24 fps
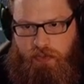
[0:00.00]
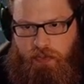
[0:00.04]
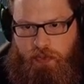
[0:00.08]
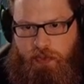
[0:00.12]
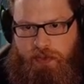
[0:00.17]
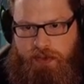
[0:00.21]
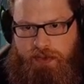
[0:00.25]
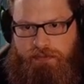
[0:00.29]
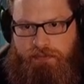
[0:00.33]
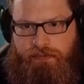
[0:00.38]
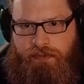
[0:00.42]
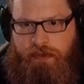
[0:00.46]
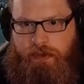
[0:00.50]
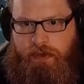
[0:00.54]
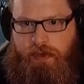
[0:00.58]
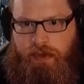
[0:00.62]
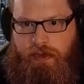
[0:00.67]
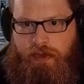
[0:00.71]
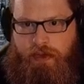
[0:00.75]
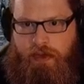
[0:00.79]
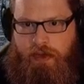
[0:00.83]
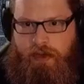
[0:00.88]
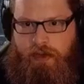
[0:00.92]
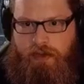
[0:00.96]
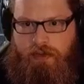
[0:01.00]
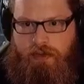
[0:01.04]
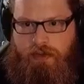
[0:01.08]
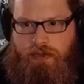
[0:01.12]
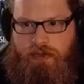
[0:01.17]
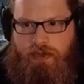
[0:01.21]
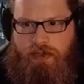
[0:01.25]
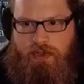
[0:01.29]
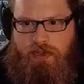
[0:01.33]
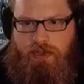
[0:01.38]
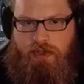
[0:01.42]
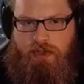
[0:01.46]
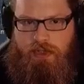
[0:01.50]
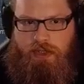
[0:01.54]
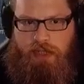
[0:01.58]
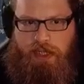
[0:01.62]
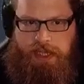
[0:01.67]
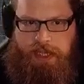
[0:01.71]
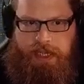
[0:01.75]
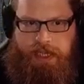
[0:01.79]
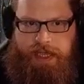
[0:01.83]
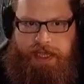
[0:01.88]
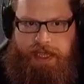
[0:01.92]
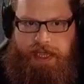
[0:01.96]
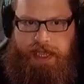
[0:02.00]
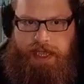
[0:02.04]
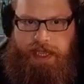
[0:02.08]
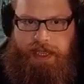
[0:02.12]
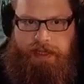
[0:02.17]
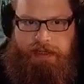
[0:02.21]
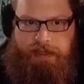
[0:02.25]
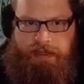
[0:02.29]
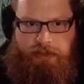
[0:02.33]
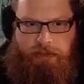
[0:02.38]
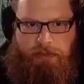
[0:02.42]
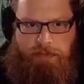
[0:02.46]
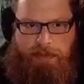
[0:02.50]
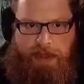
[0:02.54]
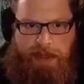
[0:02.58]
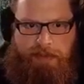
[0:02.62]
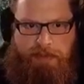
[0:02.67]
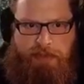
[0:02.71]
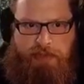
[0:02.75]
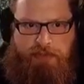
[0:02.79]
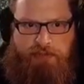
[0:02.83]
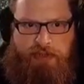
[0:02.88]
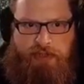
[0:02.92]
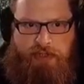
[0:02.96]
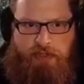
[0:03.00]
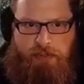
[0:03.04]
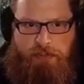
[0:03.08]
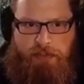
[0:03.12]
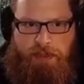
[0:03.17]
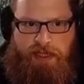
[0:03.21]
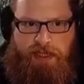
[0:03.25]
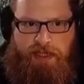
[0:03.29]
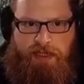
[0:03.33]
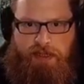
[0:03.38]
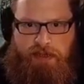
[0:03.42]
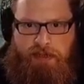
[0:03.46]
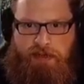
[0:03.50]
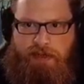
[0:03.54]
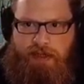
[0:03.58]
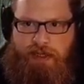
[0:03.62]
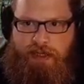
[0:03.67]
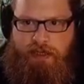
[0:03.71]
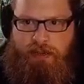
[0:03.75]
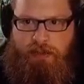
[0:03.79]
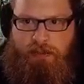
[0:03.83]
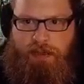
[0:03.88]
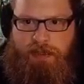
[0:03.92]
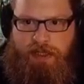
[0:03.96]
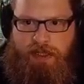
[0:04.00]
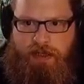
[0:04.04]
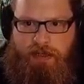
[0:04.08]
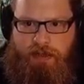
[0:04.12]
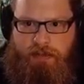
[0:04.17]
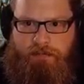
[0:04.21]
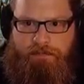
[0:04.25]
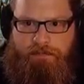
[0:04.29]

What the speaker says: We've got a little power grid up here and up here.